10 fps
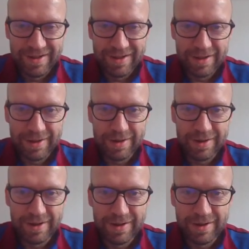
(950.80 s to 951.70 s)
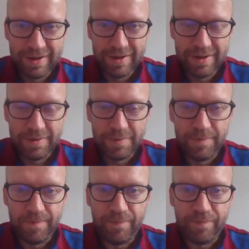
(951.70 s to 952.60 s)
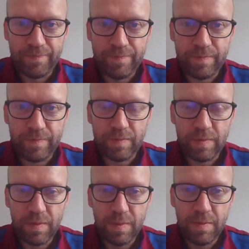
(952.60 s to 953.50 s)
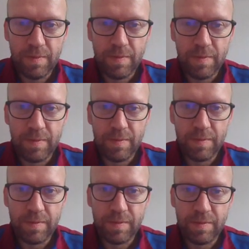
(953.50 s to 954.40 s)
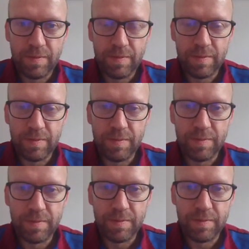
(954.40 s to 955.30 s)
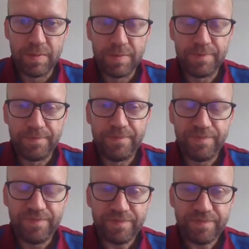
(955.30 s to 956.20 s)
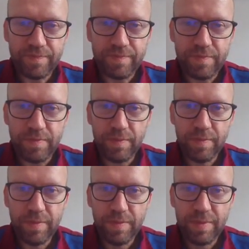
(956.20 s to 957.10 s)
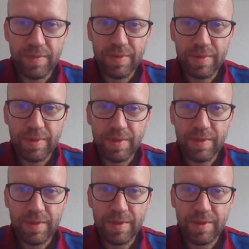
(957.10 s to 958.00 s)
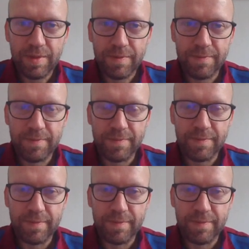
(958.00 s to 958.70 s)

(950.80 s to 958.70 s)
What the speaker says: [no speech]